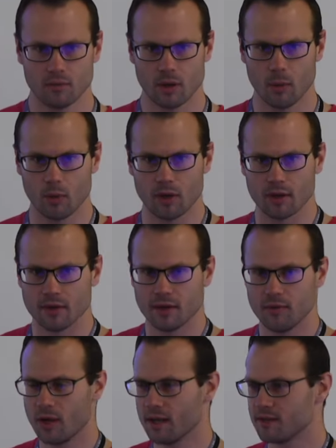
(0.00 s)
I want to
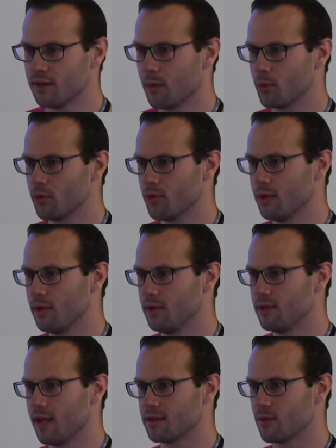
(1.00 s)
give you guys an opportunity to
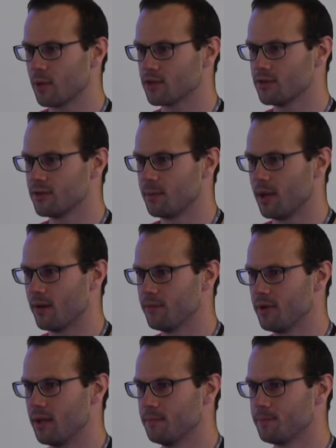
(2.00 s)
ask questions about
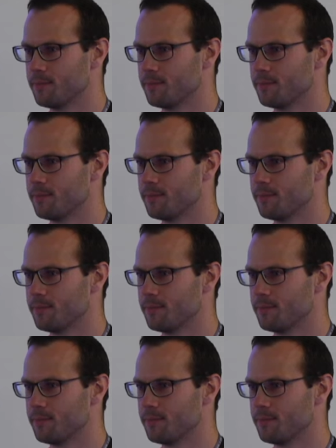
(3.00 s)
V8.